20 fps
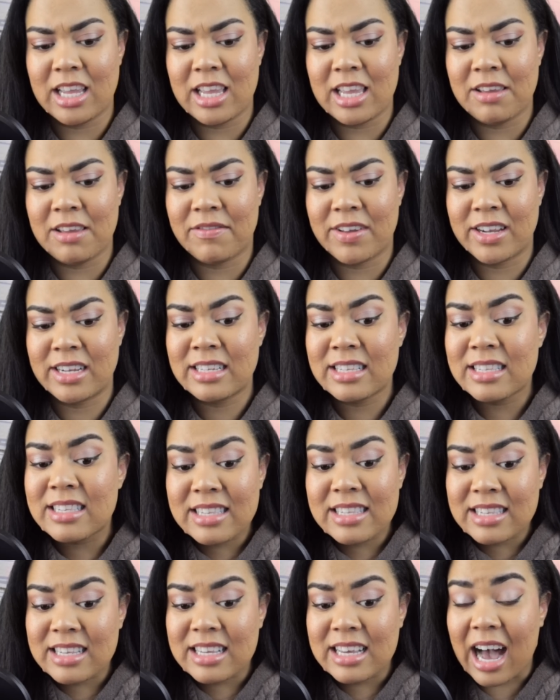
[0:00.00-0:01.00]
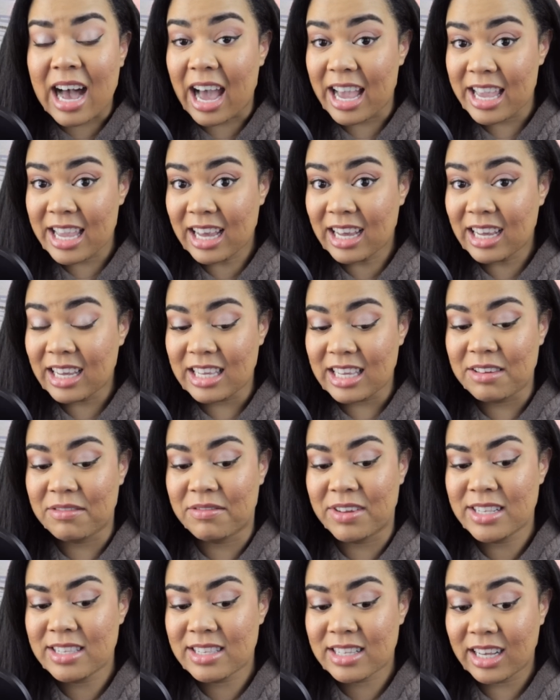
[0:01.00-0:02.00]
Ivinskaya?
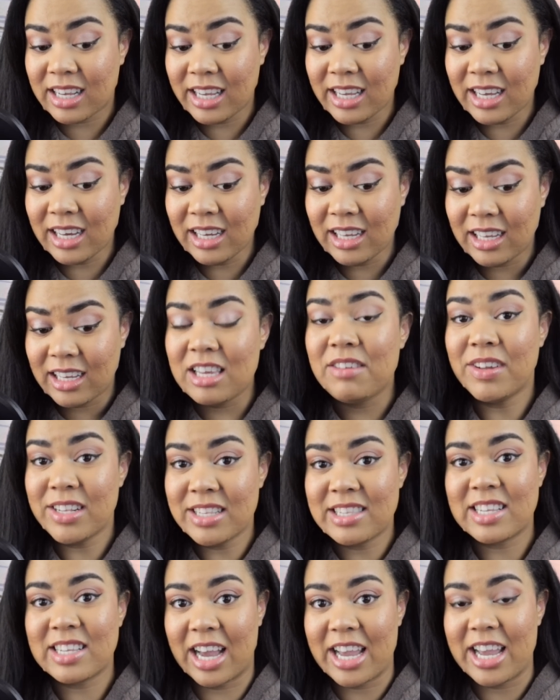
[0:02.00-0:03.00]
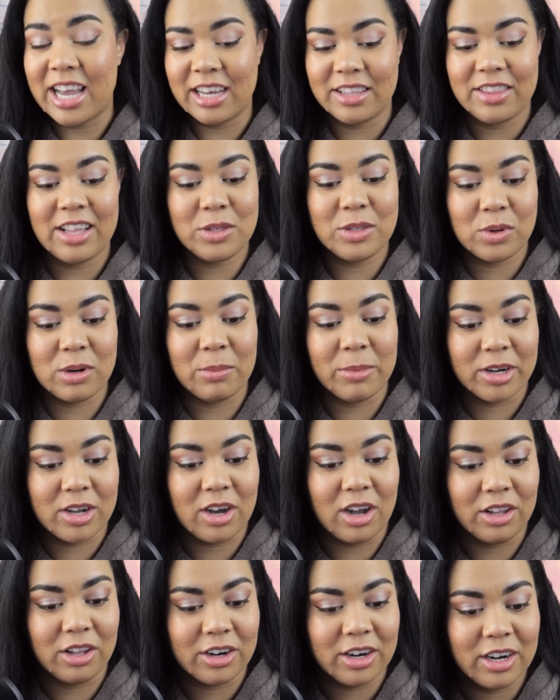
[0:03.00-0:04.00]
Ivinskaya? Ivinskaya, that's what I'm gonna
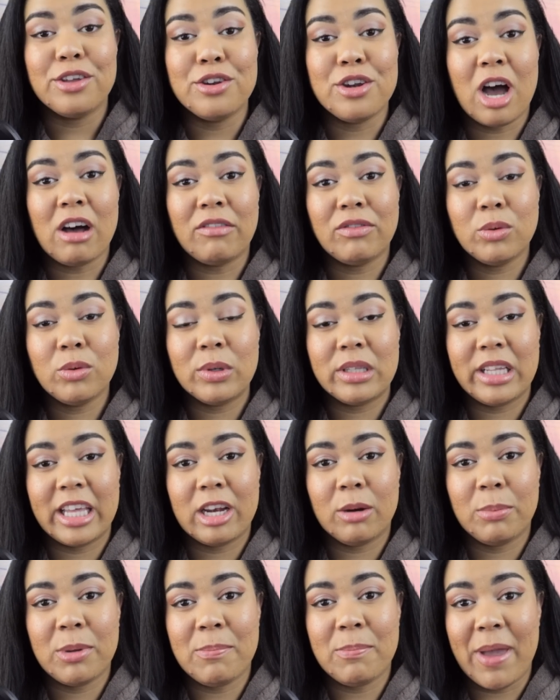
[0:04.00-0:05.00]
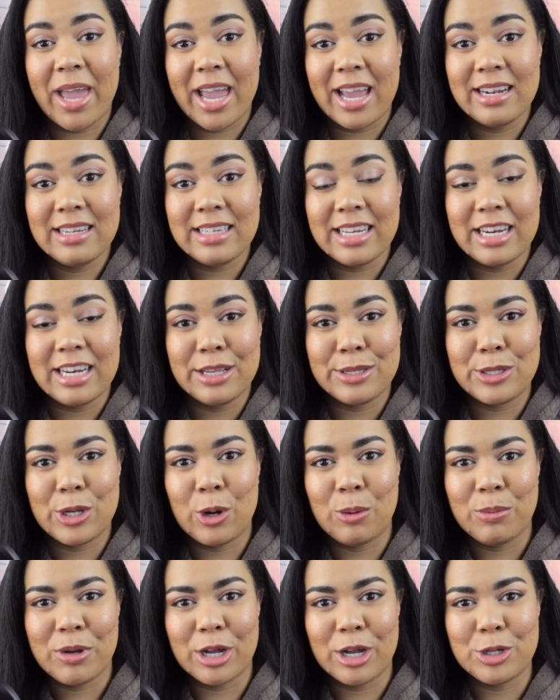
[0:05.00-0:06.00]
call her. The novel would later be banned in his
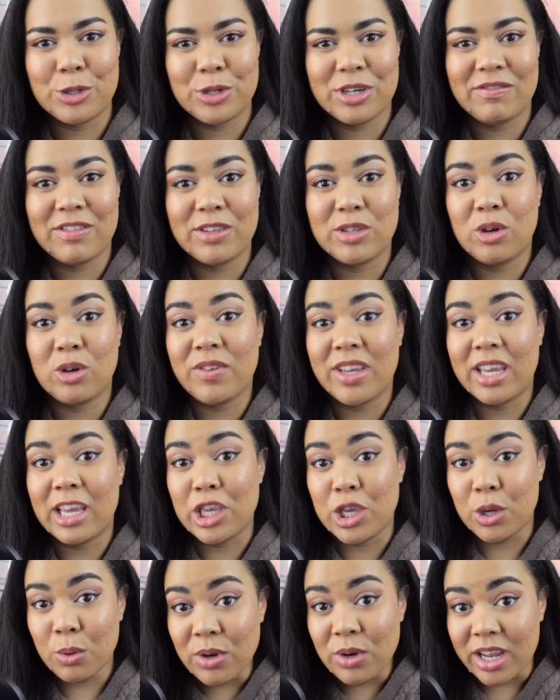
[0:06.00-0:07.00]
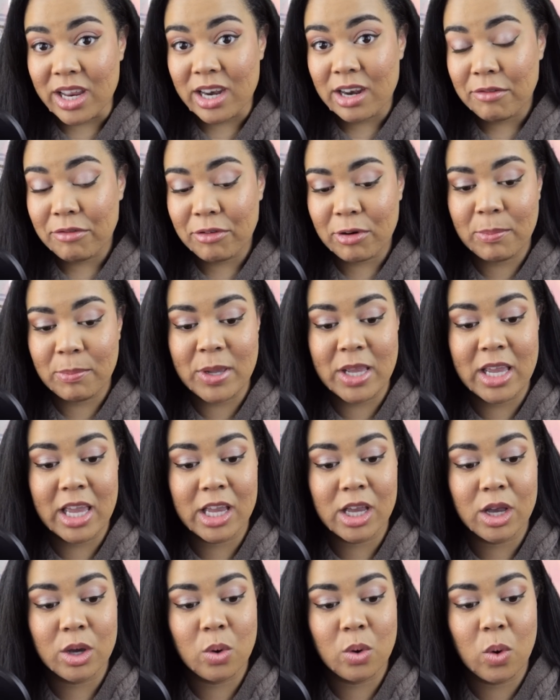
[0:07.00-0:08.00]
home country of the Soviet Union for
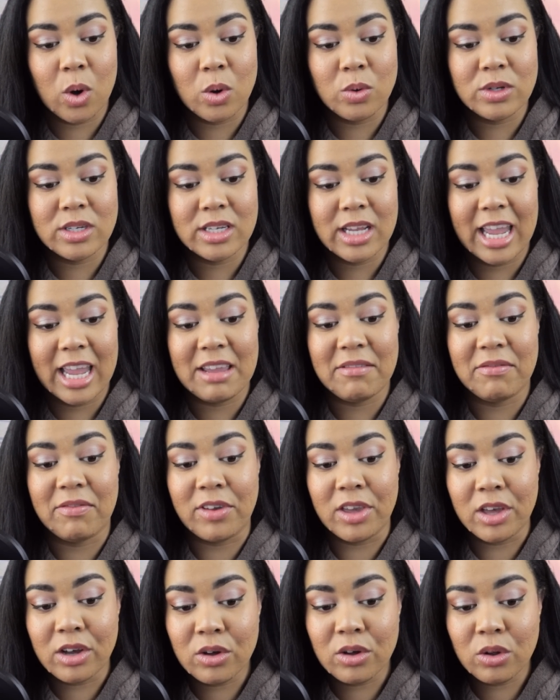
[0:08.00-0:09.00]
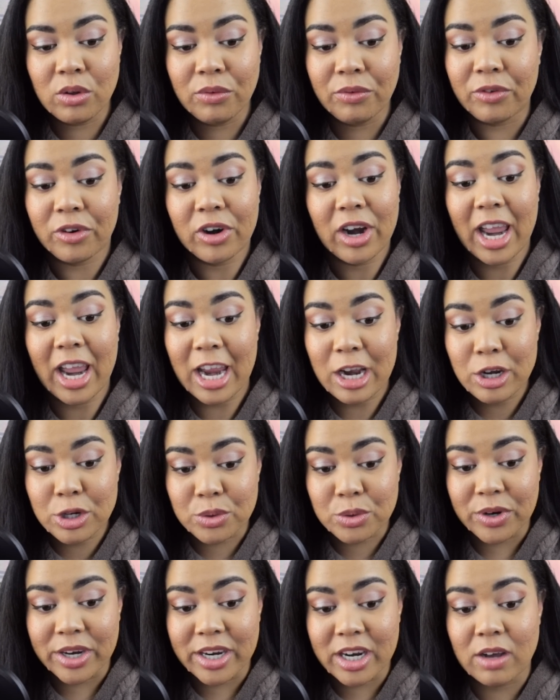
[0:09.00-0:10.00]
being, quote, a vehicle for
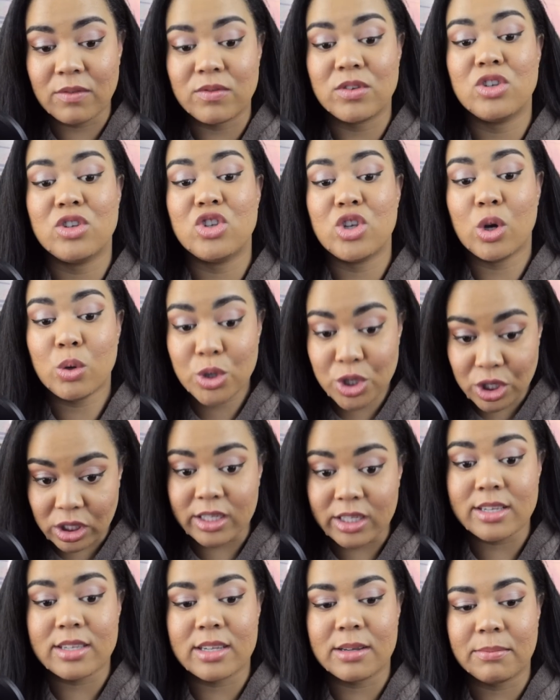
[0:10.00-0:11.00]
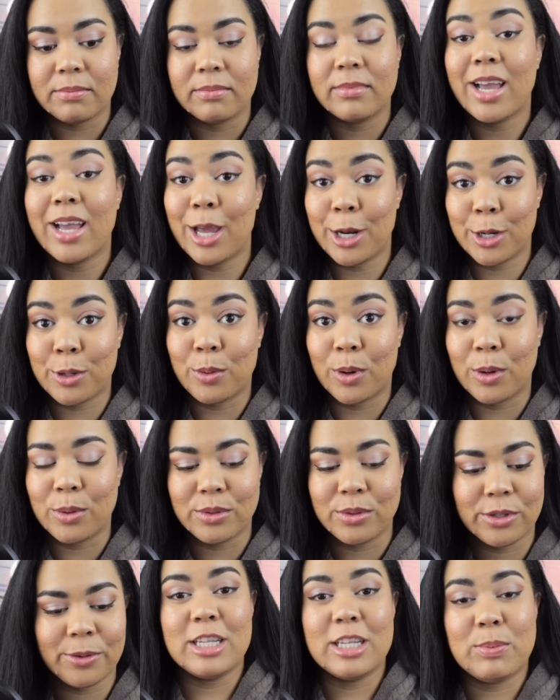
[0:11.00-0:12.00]
hatred of socialism, end
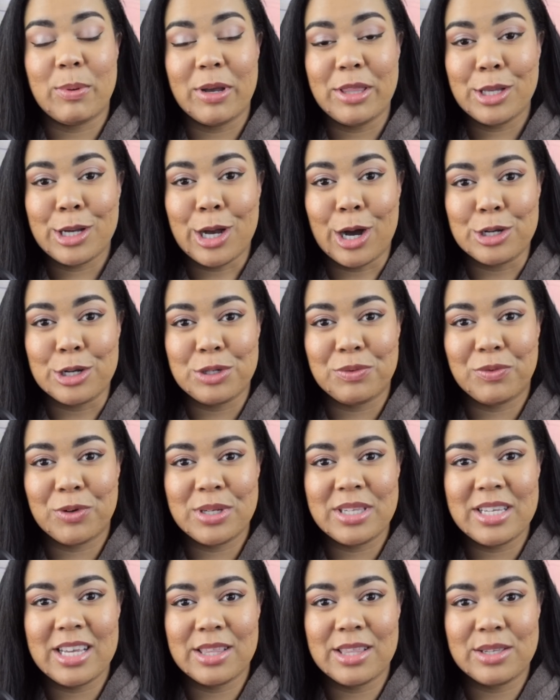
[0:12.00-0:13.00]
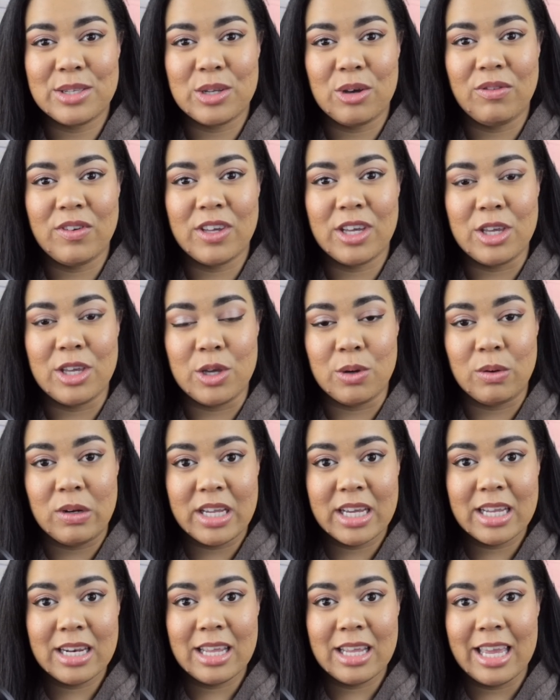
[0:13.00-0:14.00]
quote. Despite the controversy in the Soviet
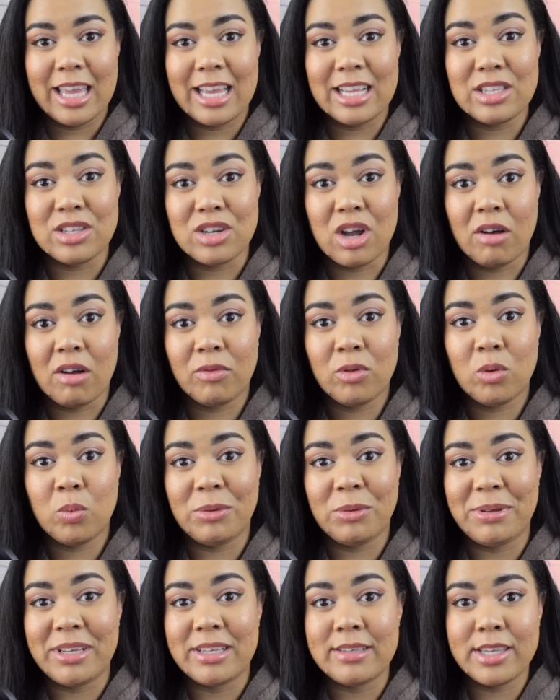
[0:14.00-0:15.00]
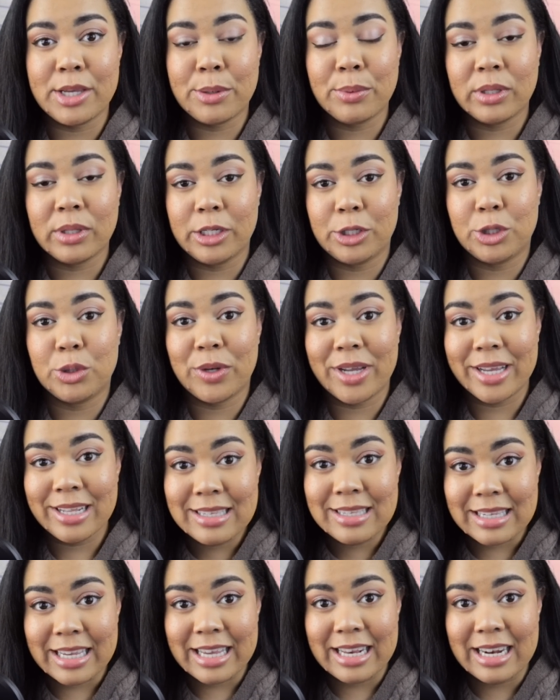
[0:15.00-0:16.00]
Union, his novel would be secretly
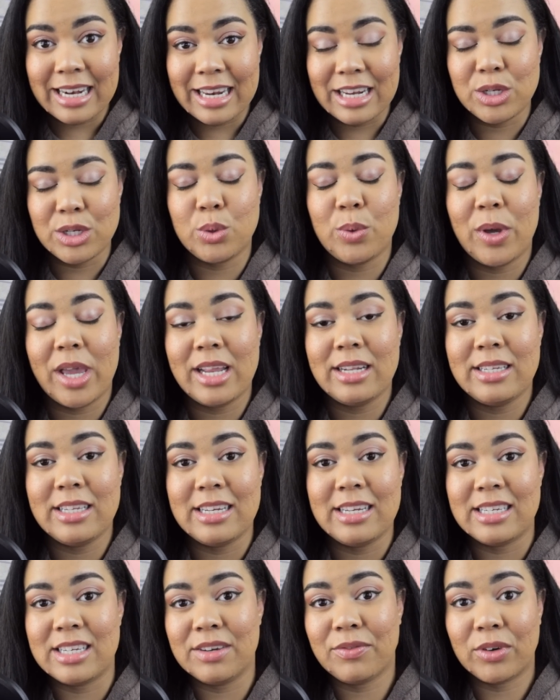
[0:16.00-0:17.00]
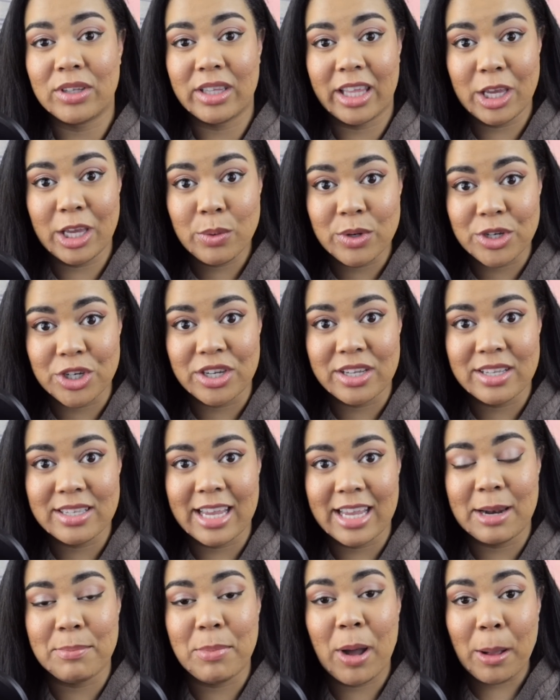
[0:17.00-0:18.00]
translated into 18 different languages
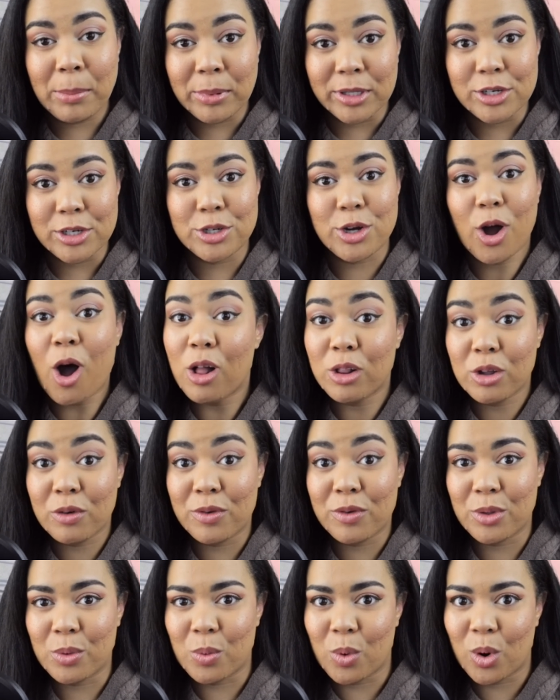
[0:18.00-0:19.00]
and published all over the